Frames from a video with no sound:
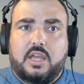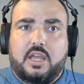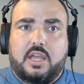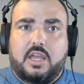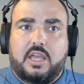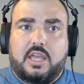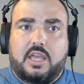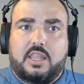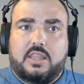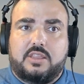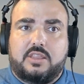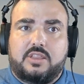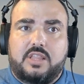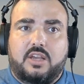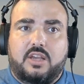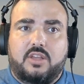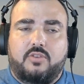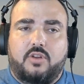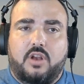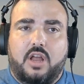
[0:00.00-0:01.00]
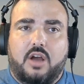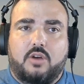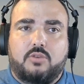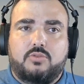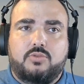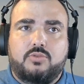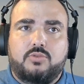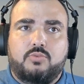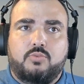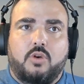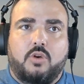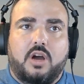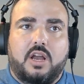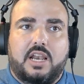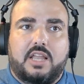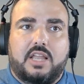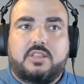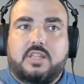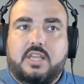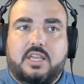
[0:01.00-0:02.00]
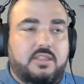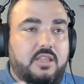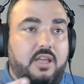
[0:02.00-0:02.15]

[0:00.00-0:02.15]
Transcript: And second of all, how could one, let's say,